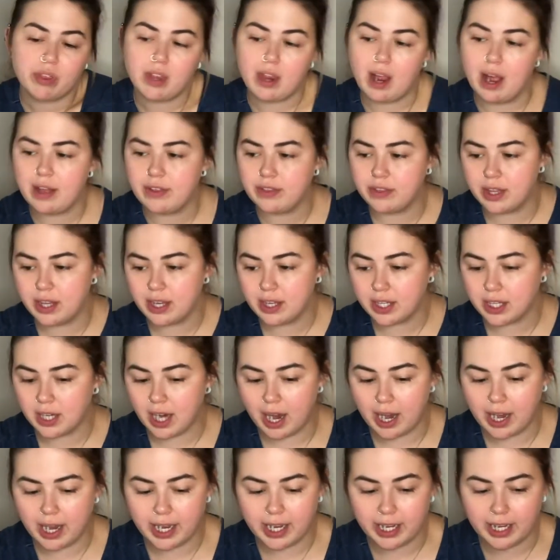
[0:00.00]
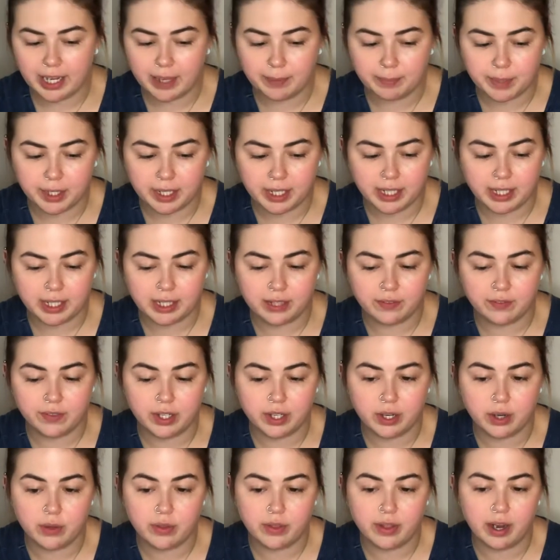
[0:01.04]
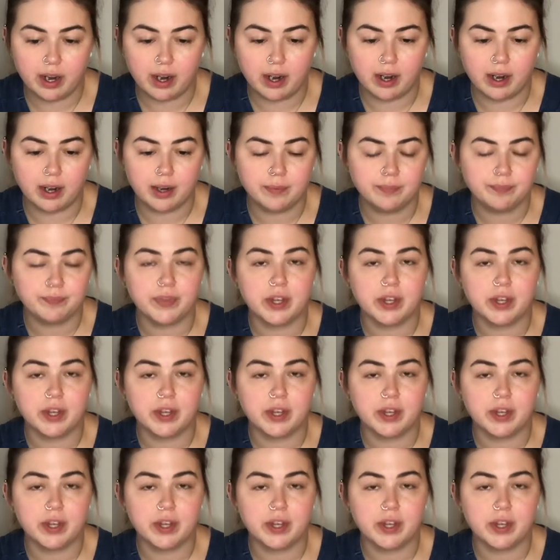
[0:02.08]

I think I am gonna end the video there.